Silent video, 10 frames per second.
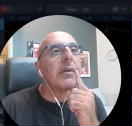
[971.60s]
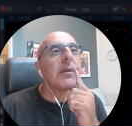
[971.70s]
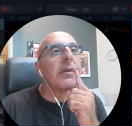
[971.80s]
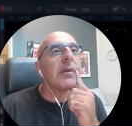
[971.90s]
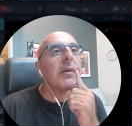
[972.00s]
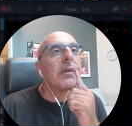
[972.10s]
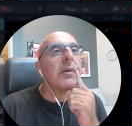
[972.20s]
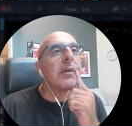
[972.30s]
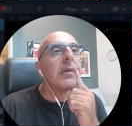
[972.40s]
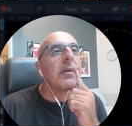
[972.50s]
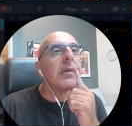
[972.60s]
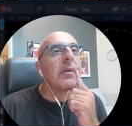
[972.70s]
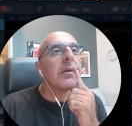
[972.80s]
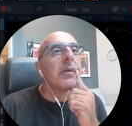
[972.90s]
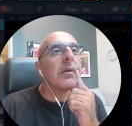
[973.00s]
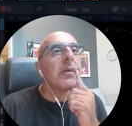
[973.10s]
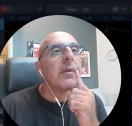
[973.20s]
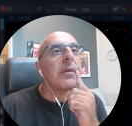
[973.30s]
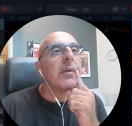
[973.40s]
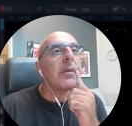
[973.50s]

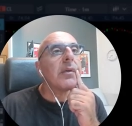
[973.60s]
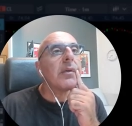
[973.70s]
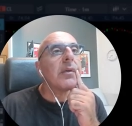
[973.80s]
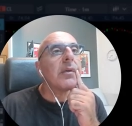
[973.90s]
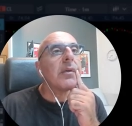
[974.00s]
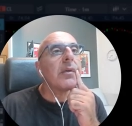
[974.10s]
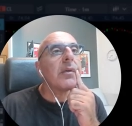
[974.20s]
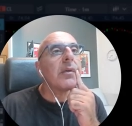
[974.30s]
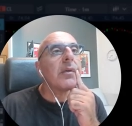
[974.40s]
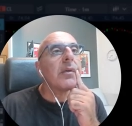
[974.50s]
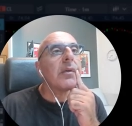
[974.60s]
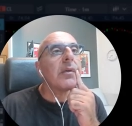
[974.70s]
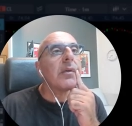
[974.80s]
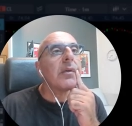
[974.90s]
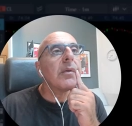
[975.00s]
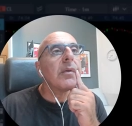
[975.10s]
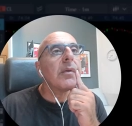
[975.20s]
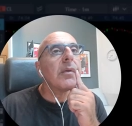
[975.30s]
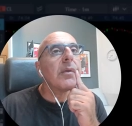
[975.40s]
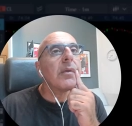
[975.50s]

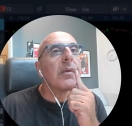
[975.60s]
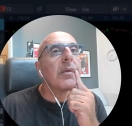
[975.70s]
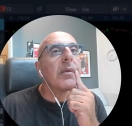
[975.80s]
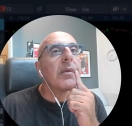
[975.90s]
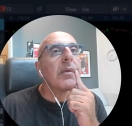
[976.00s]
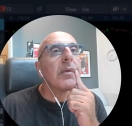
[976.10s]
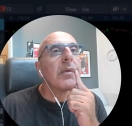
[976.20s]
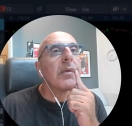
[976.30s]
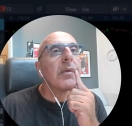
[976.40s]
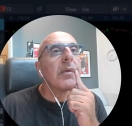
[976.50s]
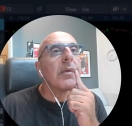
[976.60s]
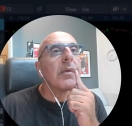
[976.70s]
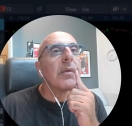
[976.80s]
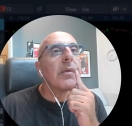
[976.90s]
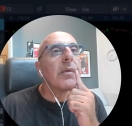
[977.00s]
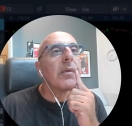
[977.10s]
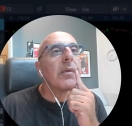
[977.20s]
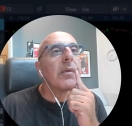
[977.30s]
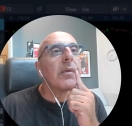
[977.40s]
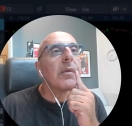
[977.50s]

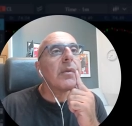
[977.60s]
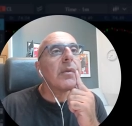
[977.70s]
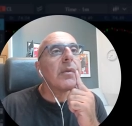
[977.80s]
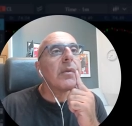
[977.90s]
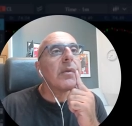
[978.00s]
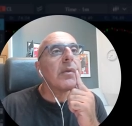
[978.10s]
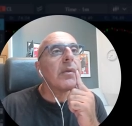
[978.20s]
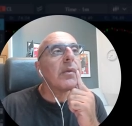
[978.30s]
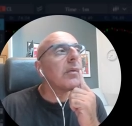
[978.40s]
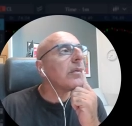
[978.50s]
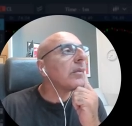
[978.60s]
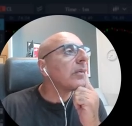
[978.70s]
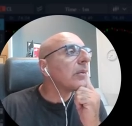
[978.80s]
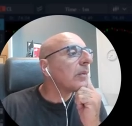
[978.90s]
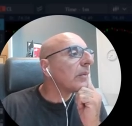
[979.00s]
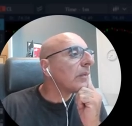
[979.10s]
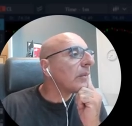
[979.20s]
No one is speaking in this clip.